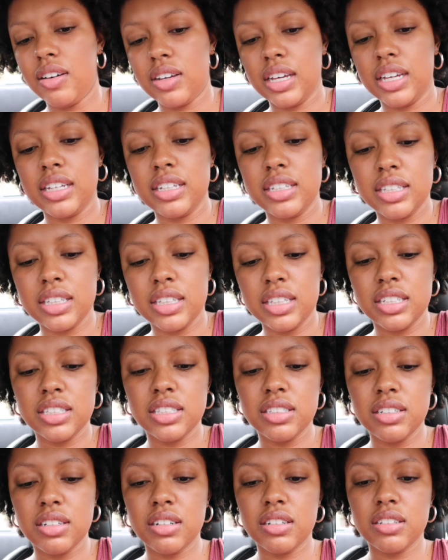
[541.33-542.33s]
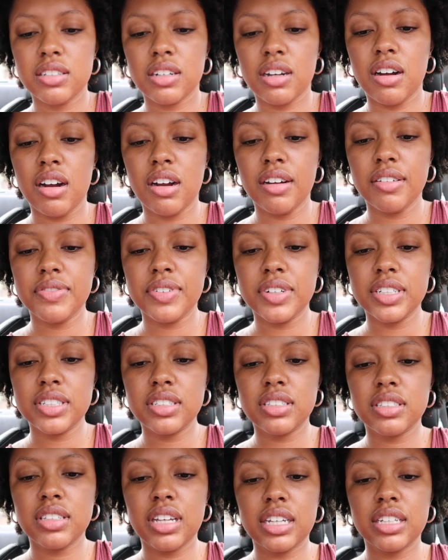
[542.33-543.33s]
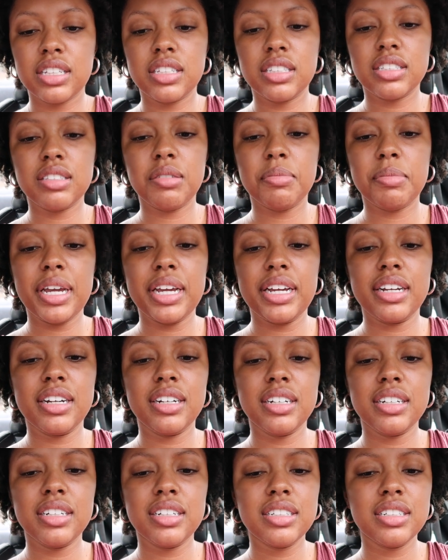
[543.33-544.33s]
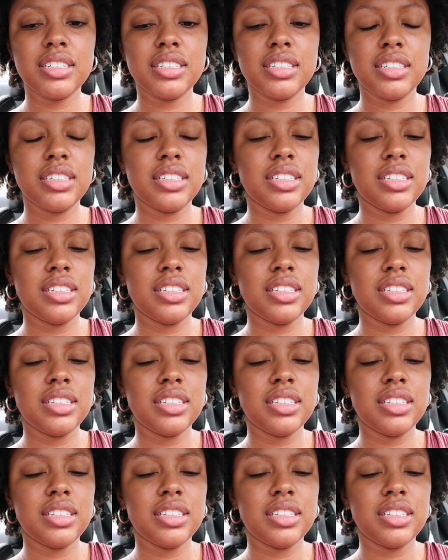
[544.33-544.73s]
Okay, let's turn on the car first so I can get some air.